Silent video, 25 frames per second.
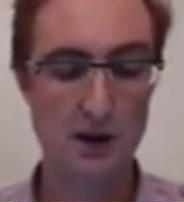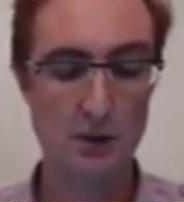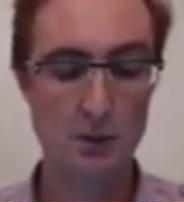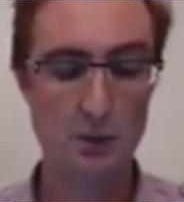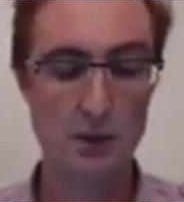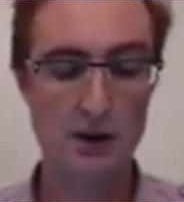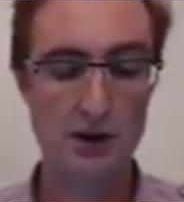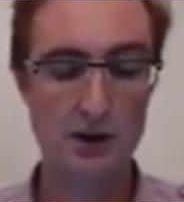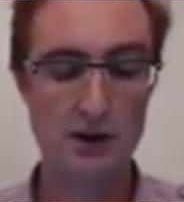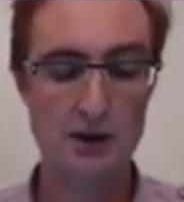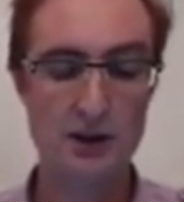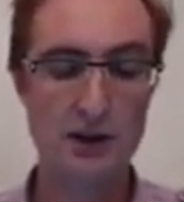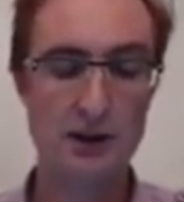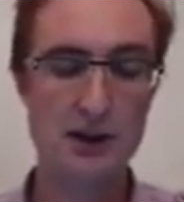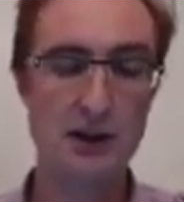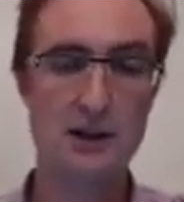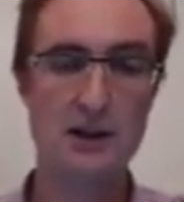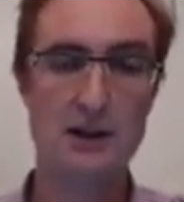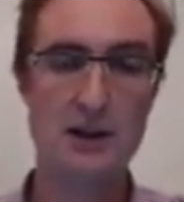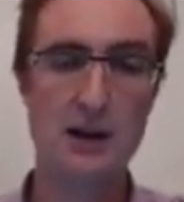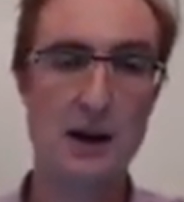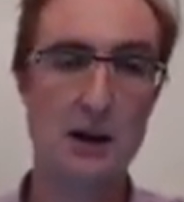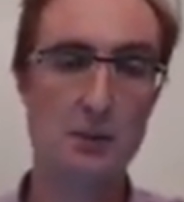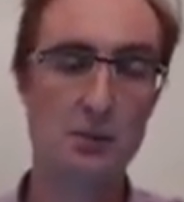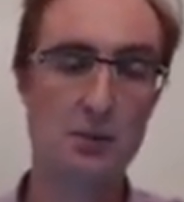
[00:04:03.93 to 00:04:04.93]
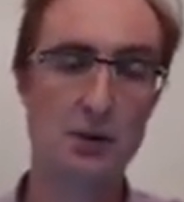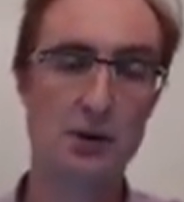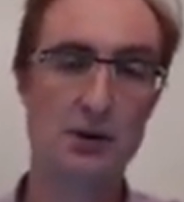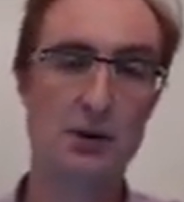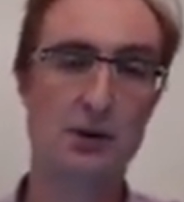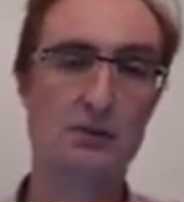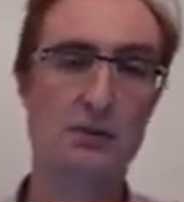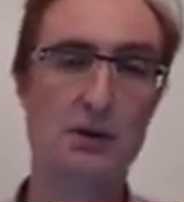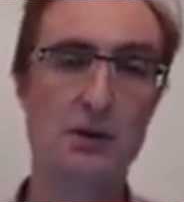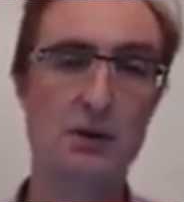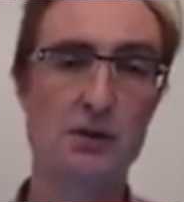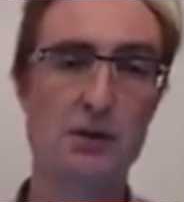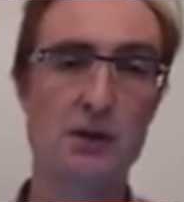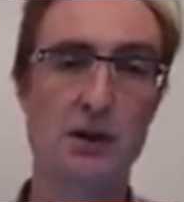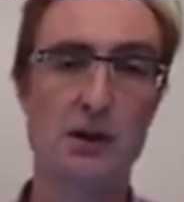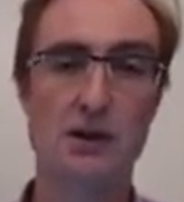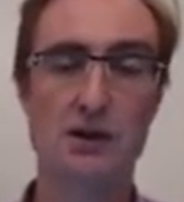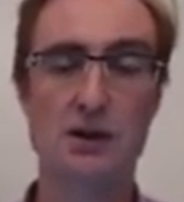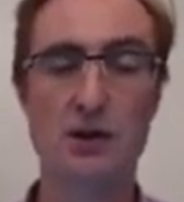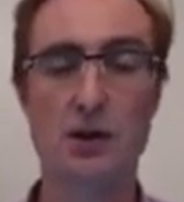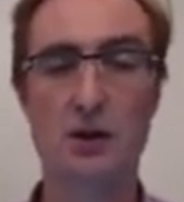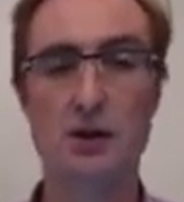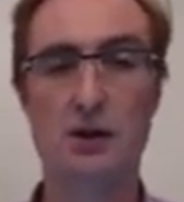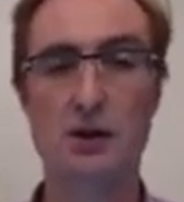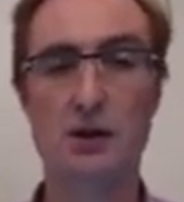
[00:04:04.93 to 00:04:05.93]
We did see examples of using
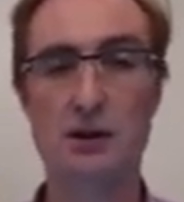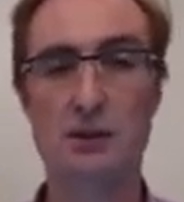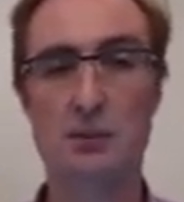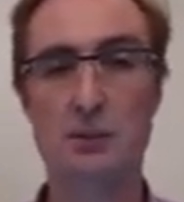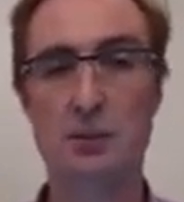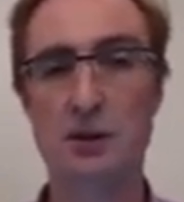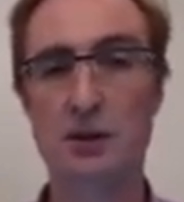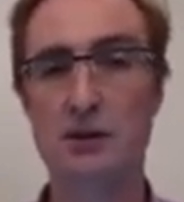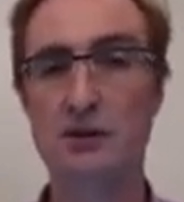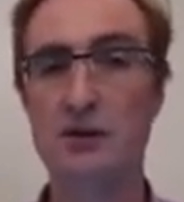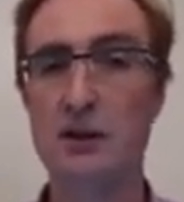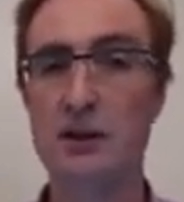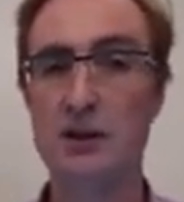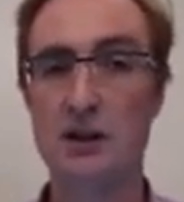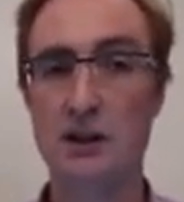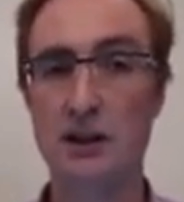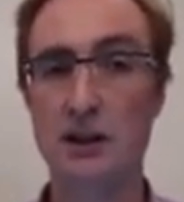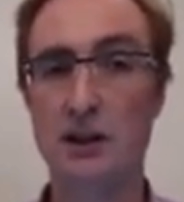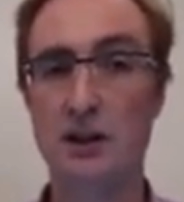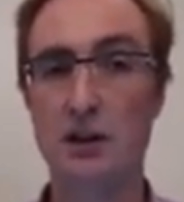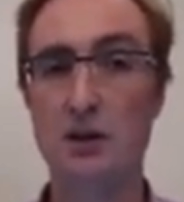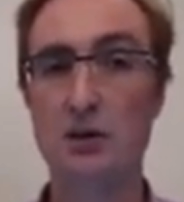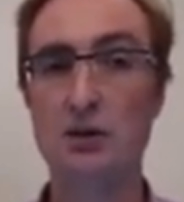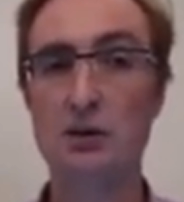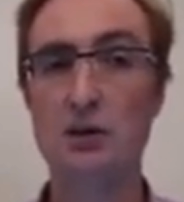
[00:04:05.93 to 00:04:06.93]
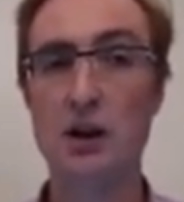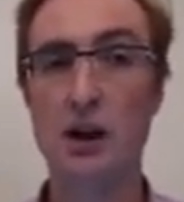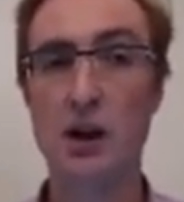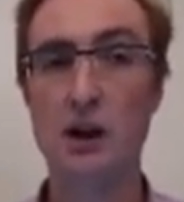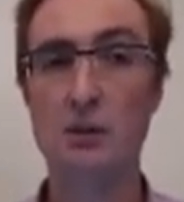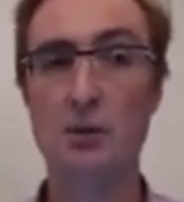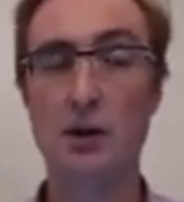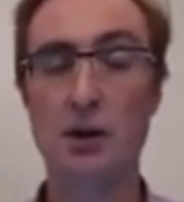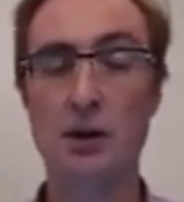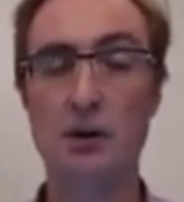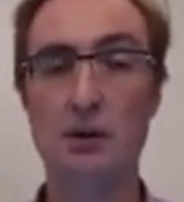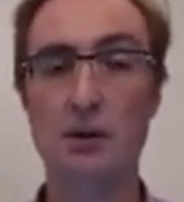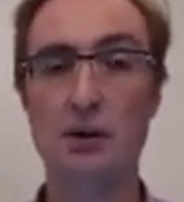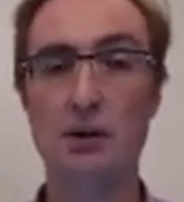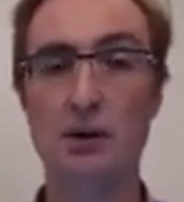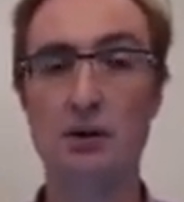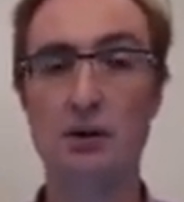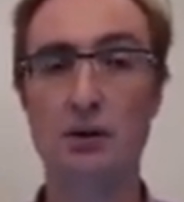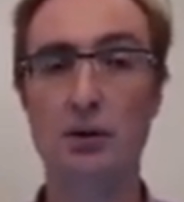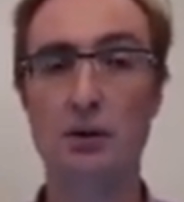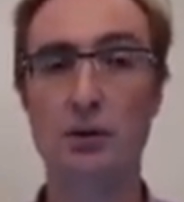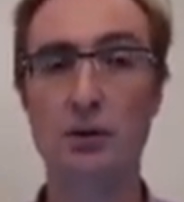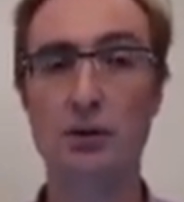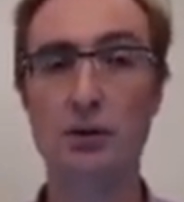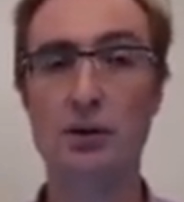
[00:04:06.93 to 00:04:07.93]
sockets previously a long time ago in the
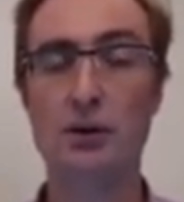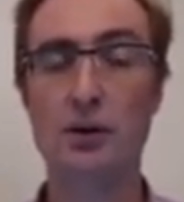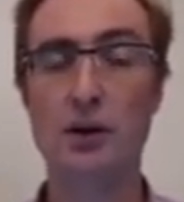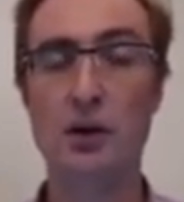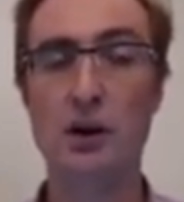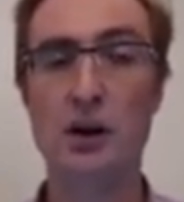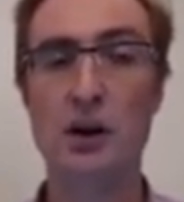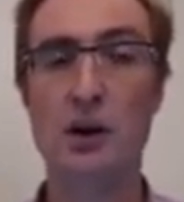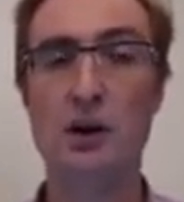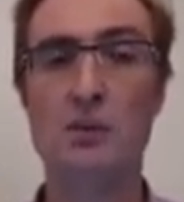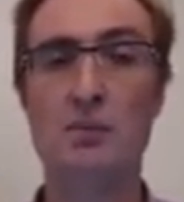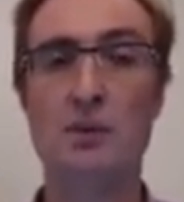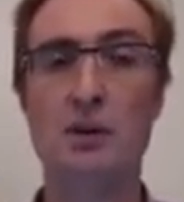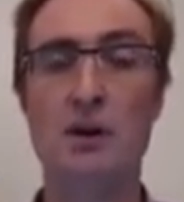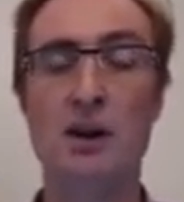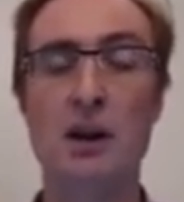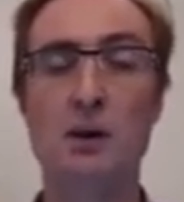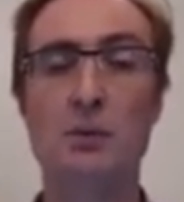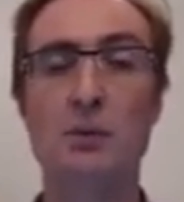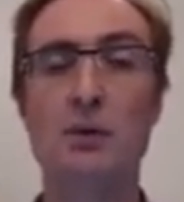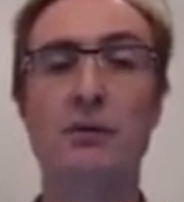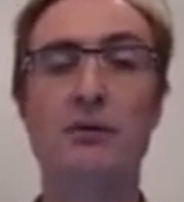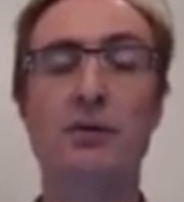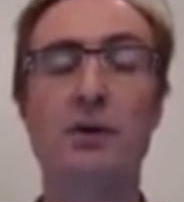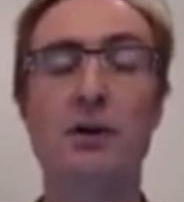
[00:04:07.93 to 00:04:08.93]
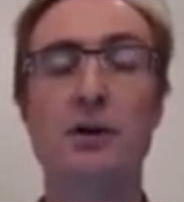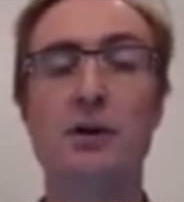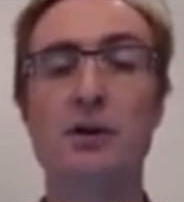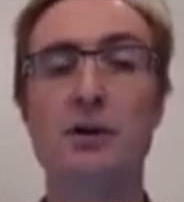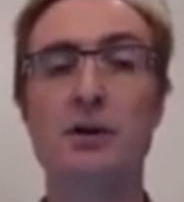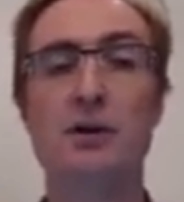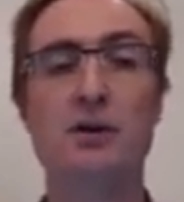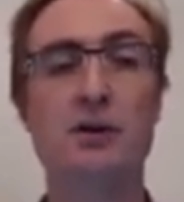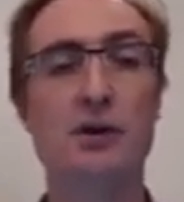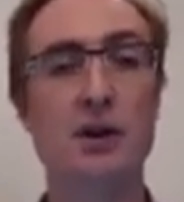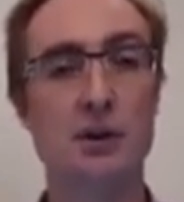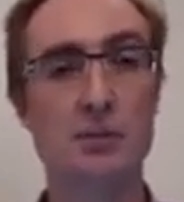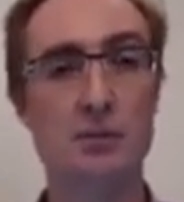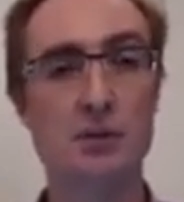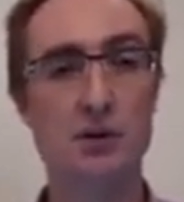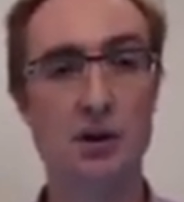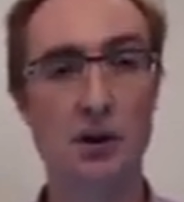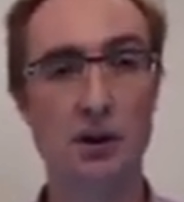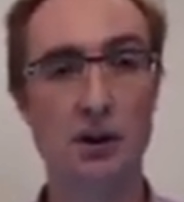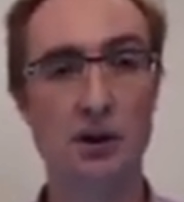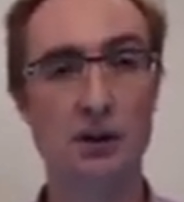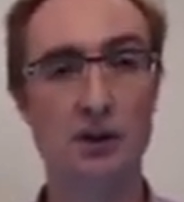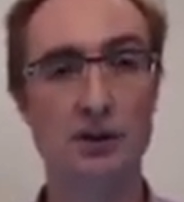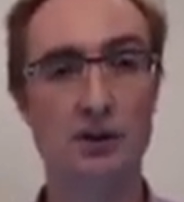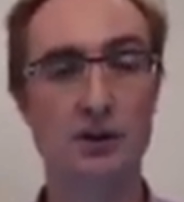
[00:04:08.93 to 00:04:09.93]
course, but they were for stream
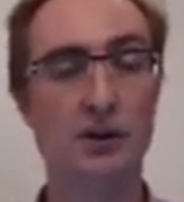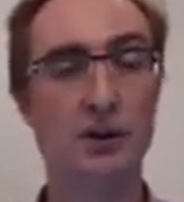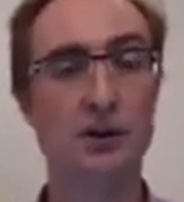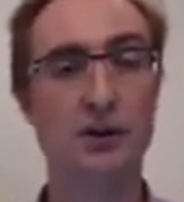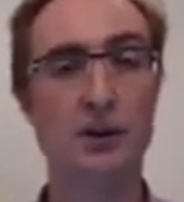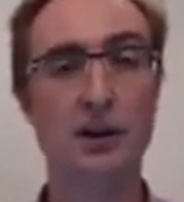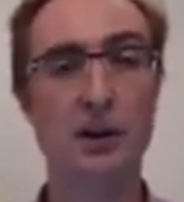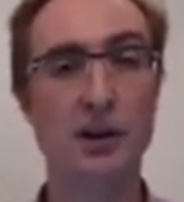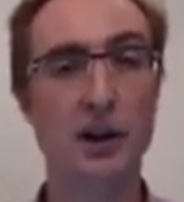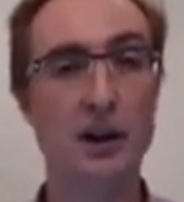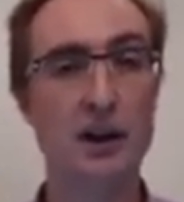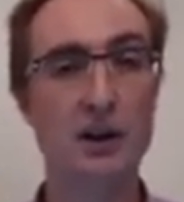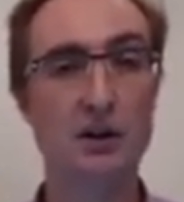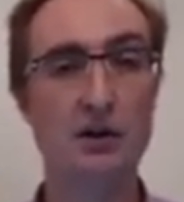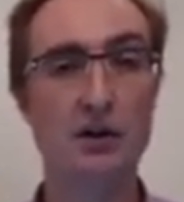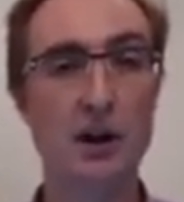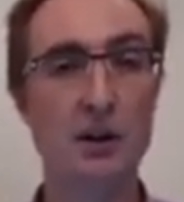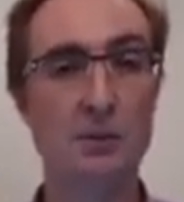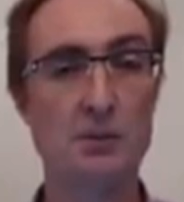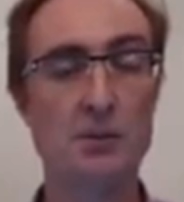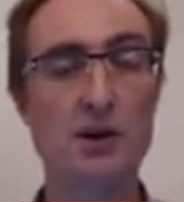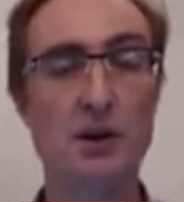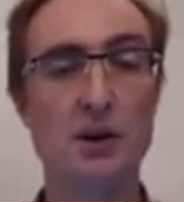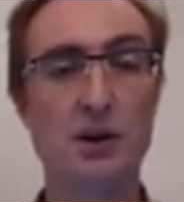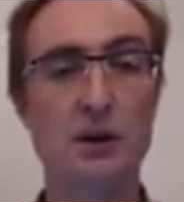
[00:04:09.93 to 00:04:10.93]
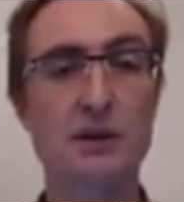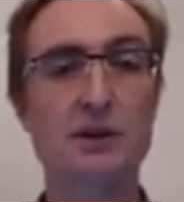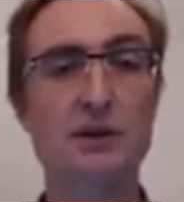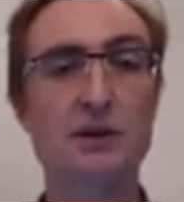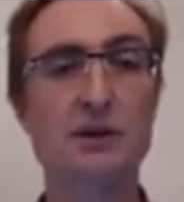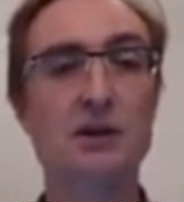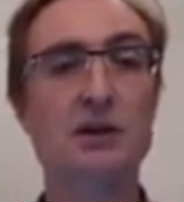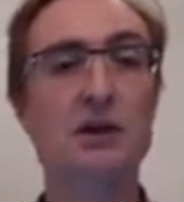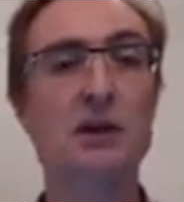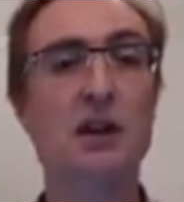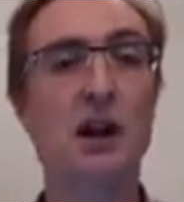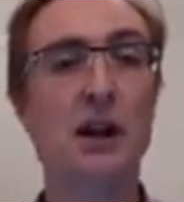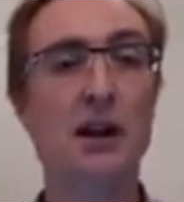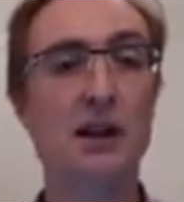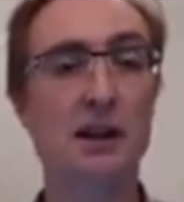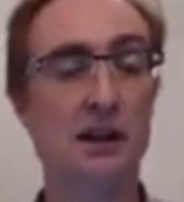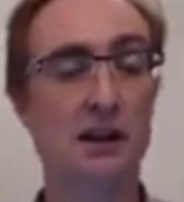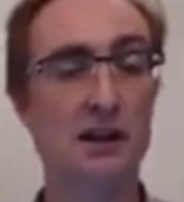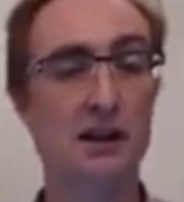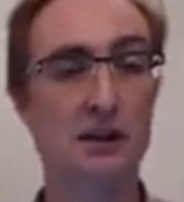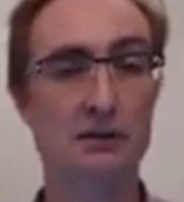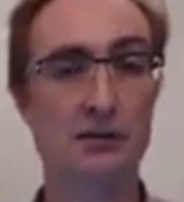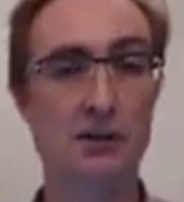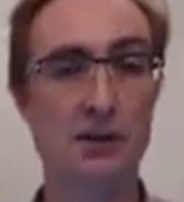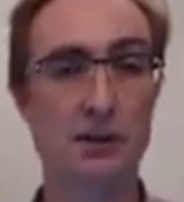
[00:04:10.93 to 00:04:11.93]
sockets, so the datagram sockets are slightly
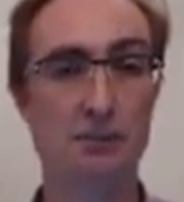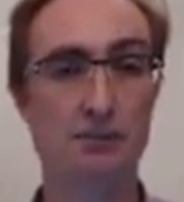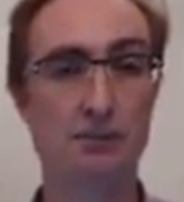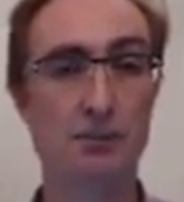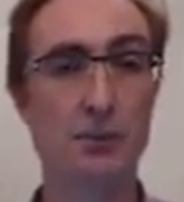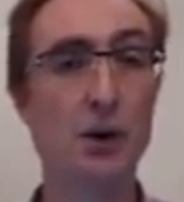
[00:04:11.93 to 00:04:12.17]
different.